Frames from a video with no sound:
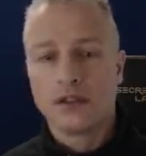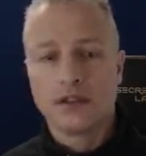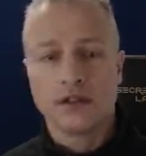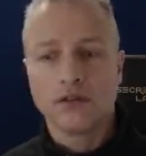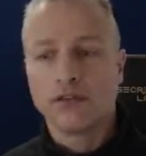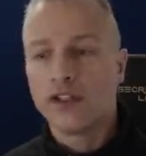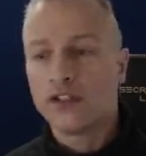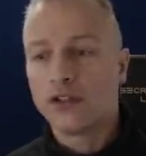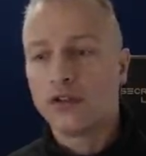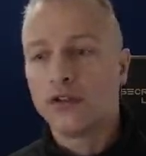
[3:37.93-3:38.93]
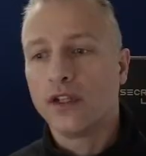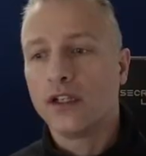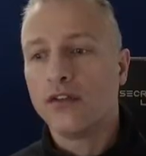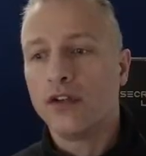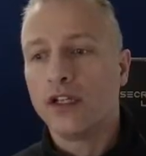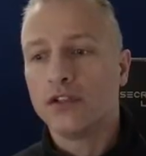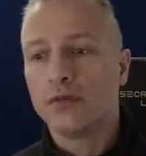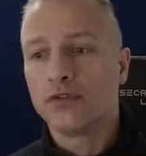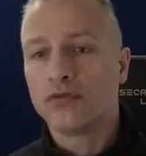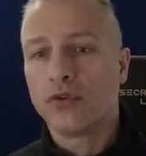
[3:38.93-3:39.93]
Don't fancy going over. I didn't realise there
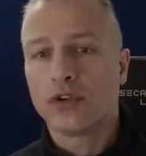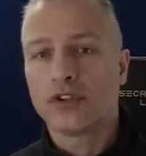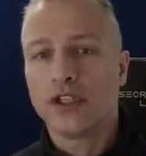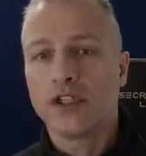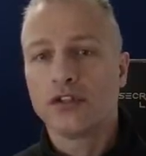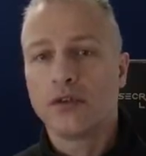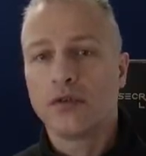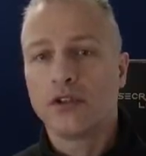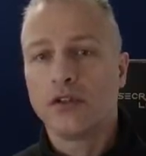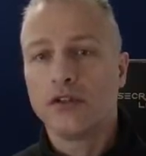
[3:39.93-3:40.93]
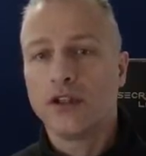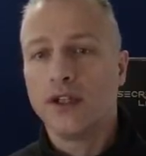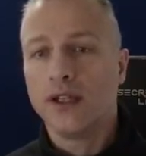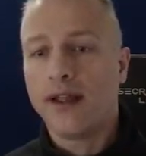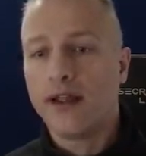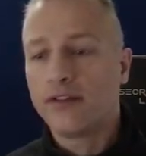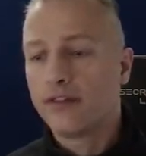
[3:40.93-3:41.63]
was rocks there as well. We'll go down to the left.